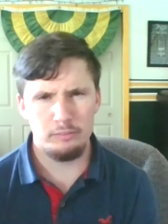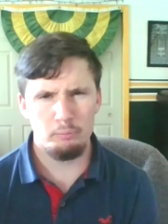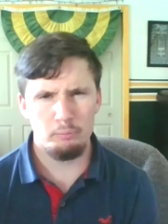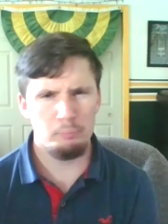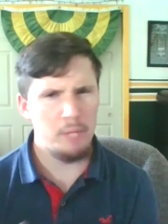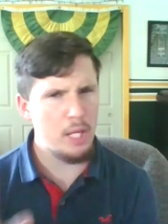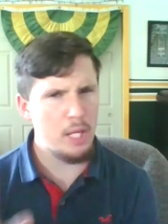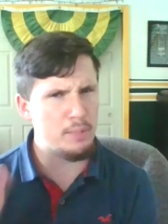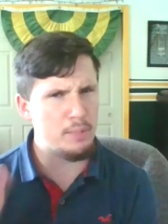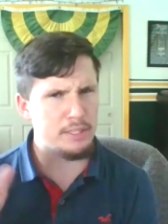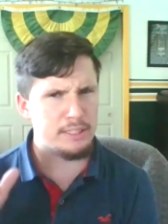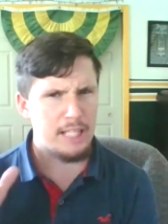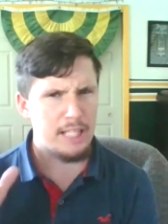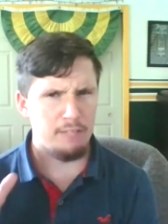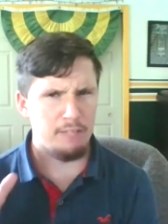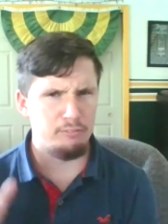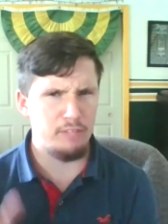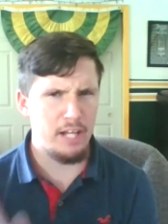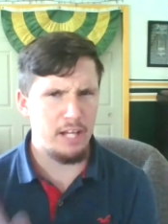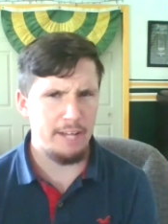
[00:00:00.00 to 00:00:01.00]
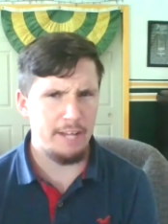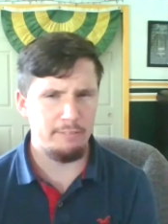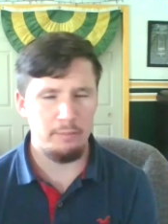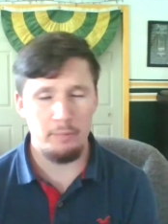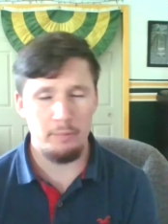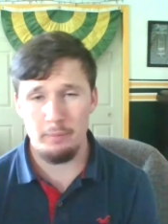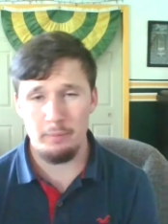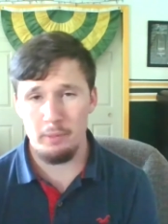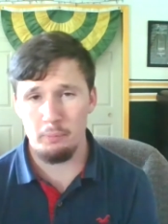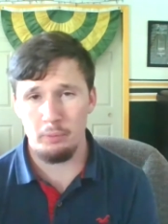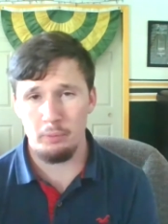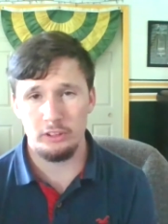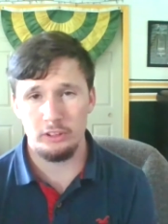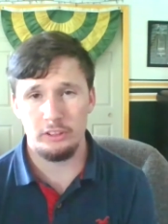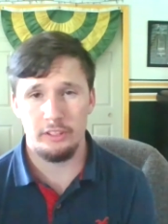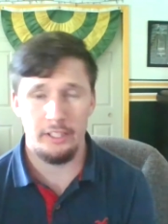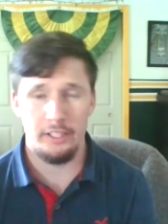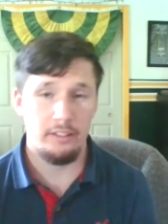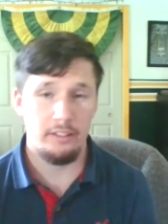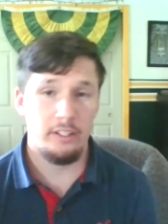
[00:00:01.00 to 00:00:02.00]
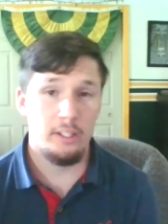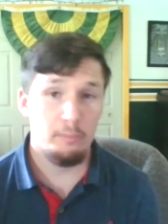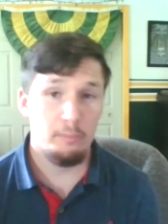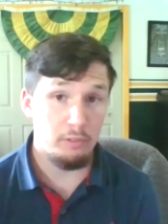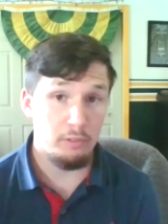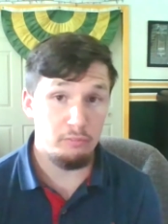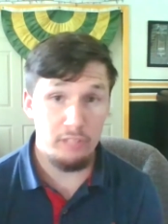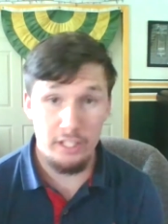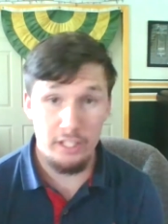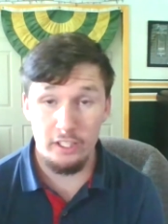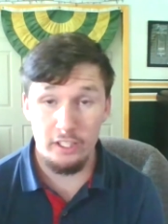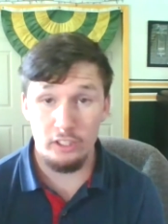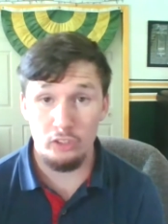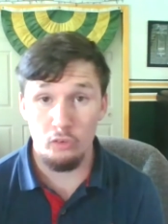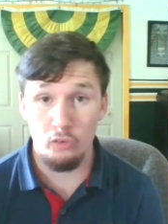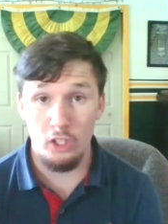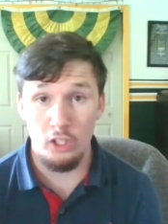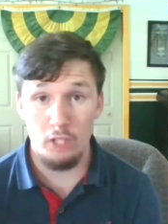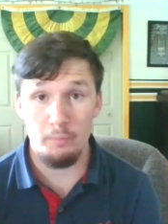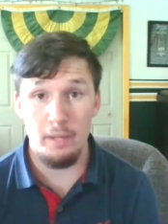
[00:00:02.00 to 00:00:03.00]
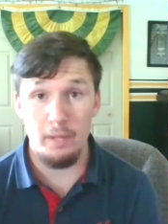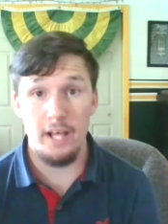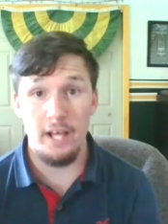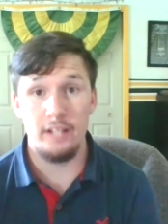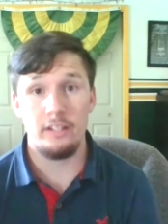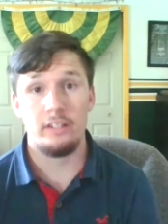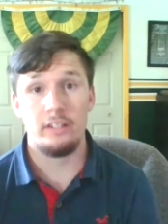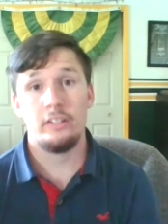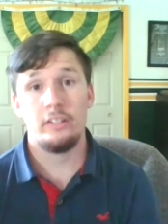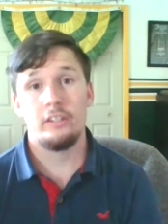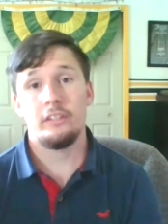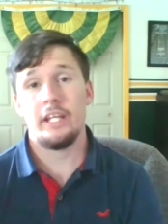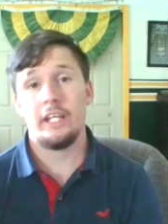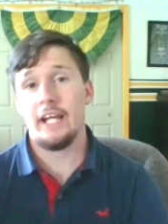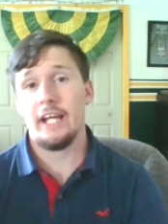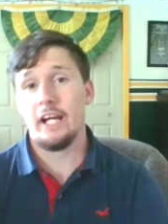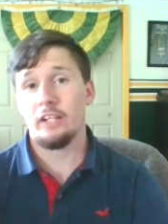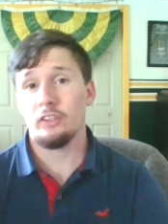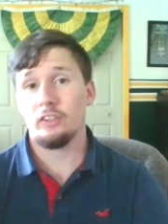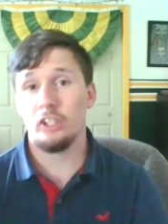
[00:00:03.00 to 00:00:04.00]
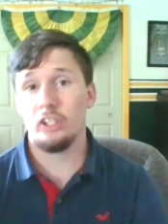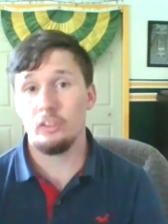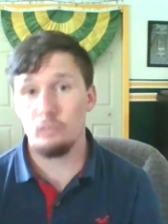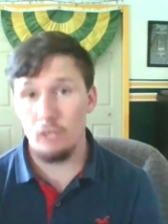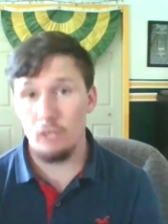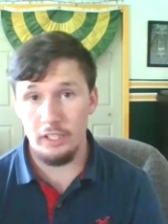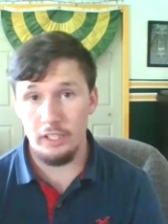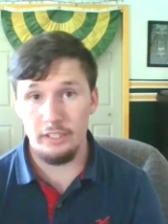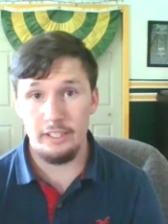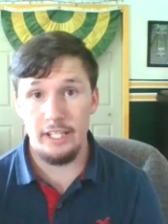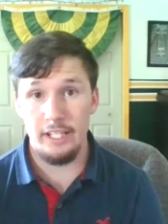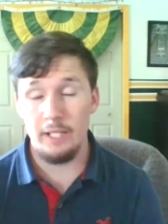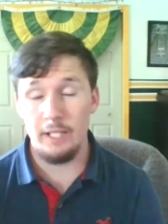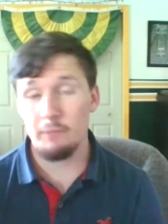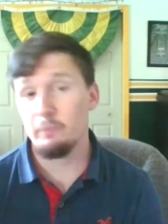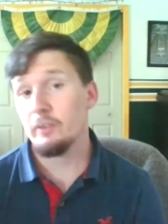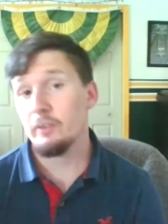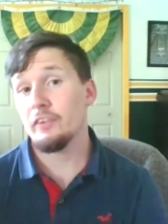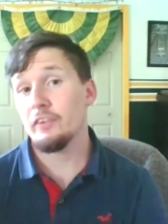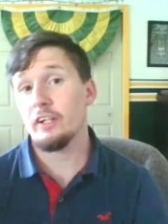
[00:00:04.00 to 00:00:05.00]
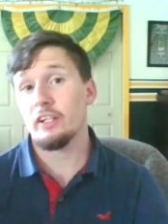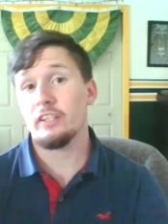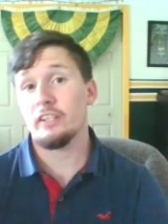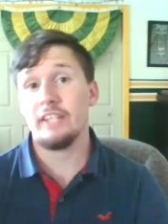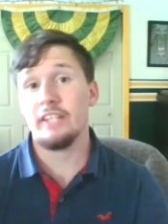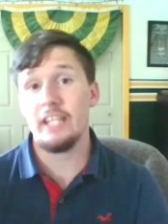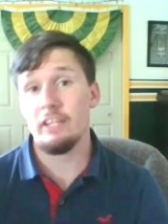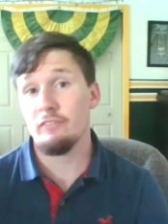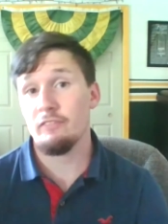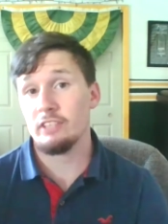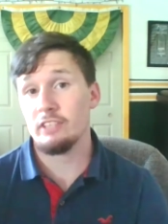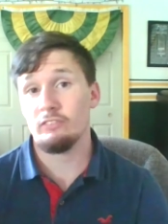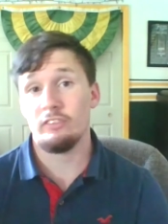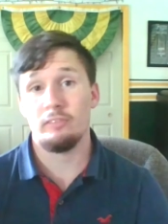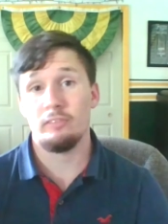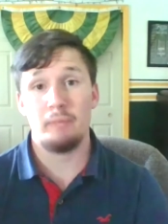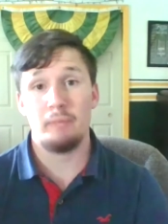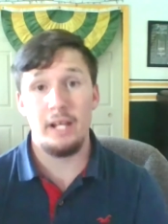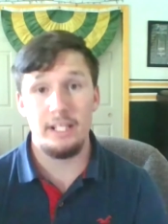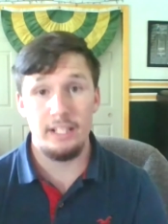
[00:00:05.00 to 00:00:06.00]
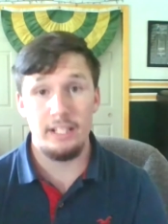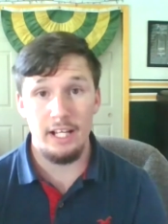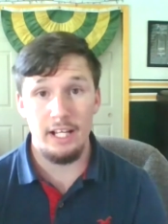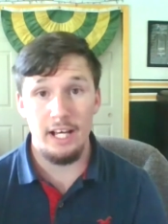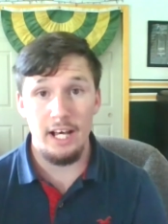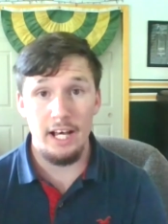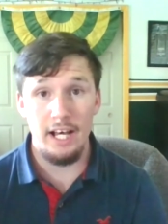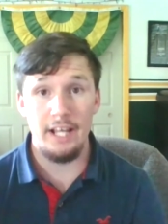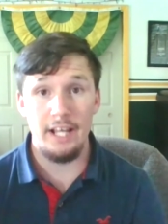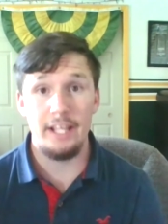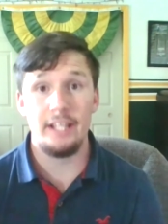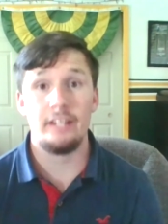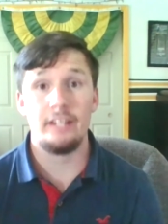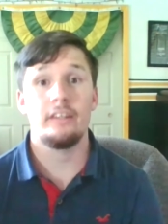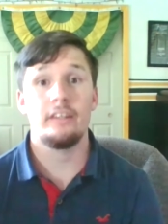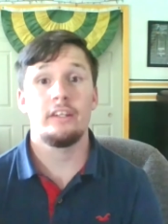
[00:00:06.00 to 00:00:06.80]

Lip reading: Maybe top 5, I might be pushing it, but very good quarterback. They got a good running game. Their defense with Micah Hyde,